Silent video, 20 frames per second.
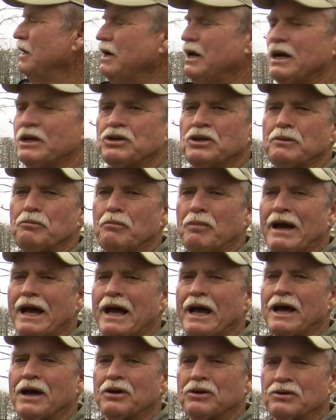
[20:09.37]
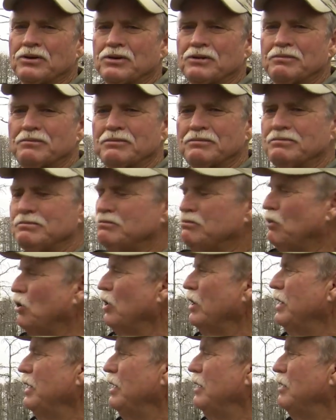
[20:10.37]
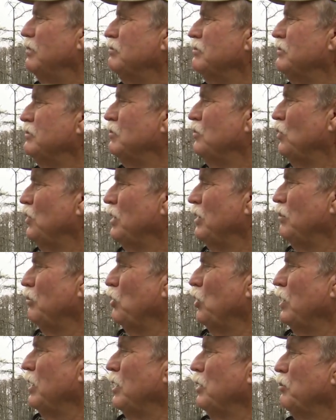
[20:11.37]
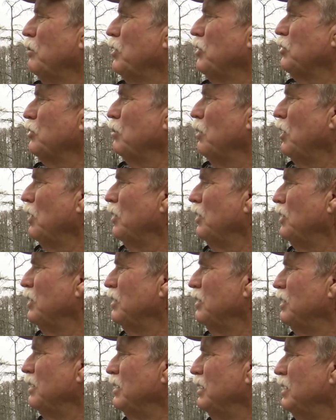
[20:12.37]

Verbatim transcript: catching bass, brim, when the brim are spawning,